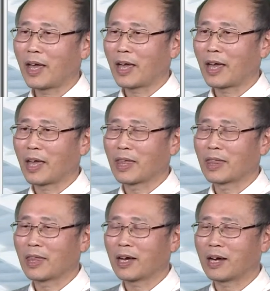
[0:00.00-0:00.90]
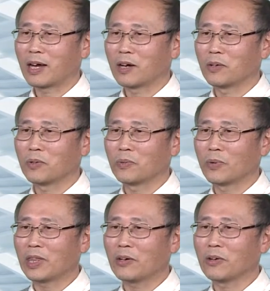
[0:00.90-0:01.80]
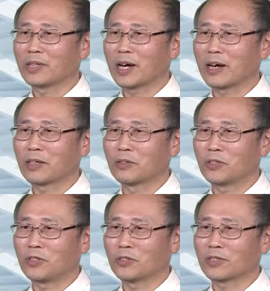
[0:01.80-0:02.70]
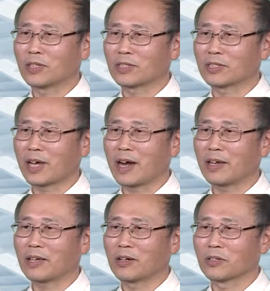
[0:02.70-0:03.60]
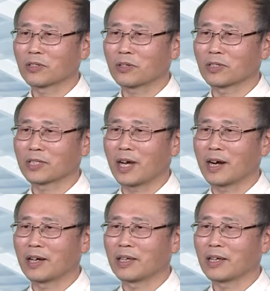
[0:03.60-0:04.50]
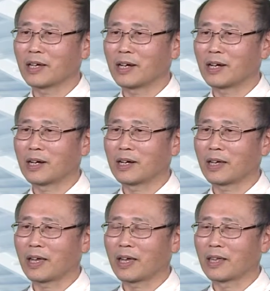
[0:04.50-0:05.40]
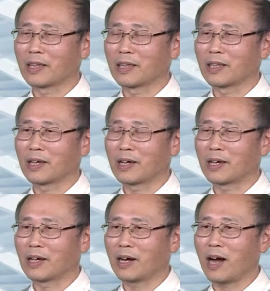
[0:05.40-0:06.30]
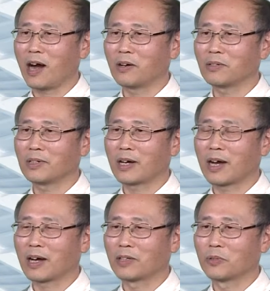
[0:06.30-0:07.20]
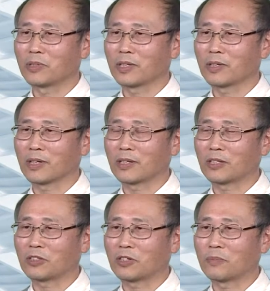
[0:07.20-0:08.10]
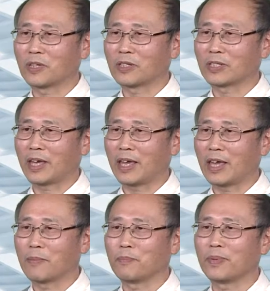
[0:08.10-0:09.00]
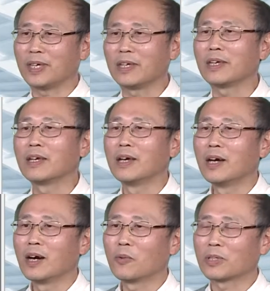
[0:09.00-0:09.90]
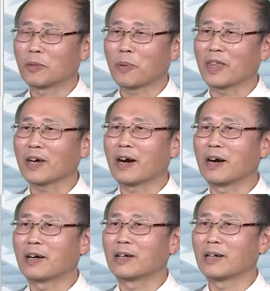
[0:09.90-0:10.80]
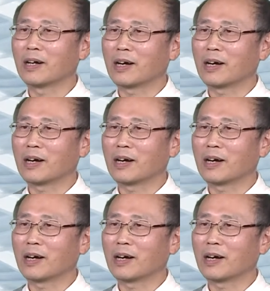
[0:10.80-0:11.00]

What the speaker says: And whether or not you choose this sine or cosine, and how you determine this A and B will depend on